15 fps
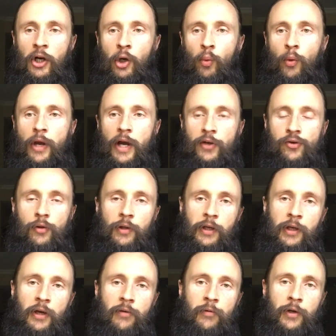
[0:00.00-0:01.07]
we actually
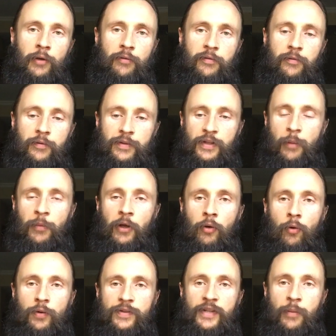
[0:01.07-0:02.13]
get rid of something
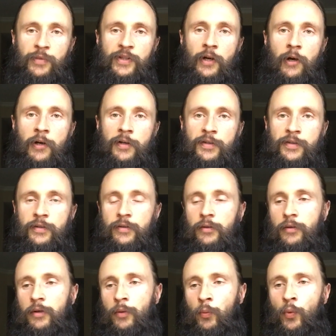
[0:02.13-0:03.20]
called samskaras,
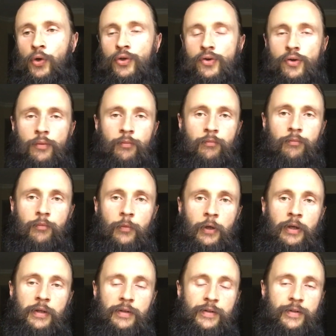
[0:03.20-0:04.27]
which
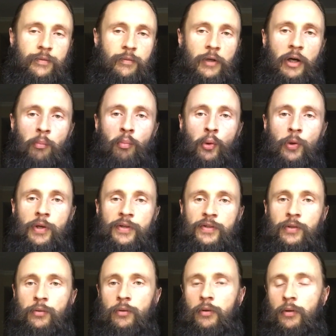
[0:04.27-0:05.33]
is a
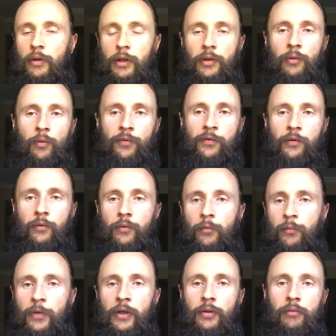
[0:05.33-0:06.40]
Buddhist and
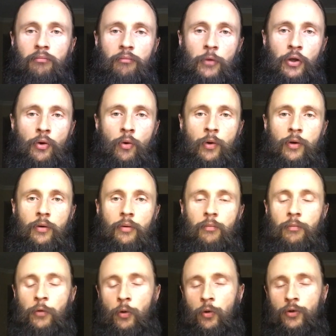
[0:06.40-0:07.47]
also in
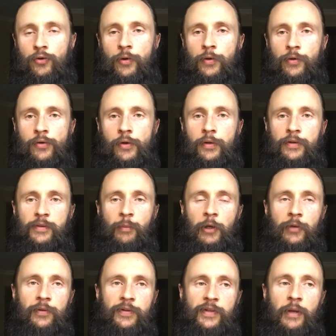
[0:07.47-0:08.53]
yoga tradition is
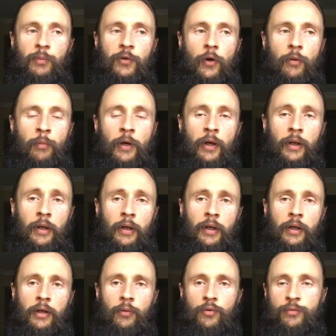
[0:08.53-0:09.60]
about the same term,
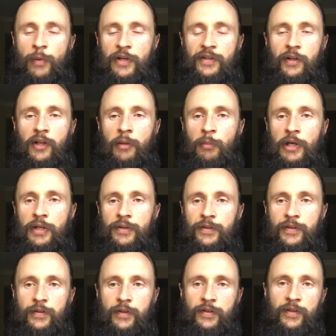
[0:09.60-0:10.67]
which basically
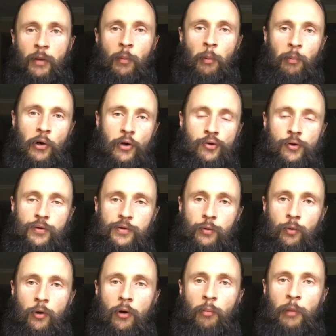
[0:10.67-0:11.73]
means some impressions
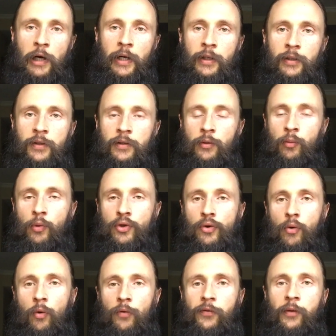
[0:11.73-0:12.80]
on our mind, which
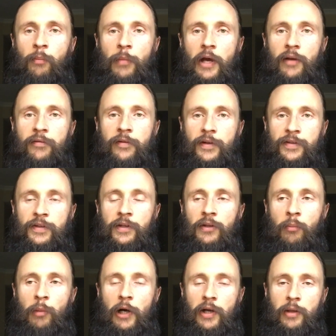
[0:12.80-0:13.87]
also manifest in the
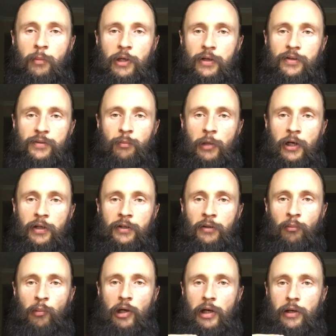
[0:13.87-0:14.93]
body, because mind
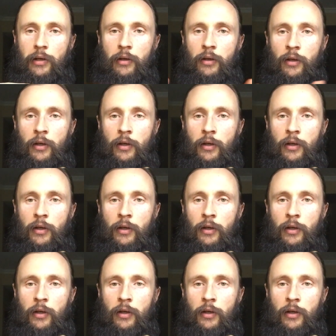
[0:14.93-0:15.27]
and body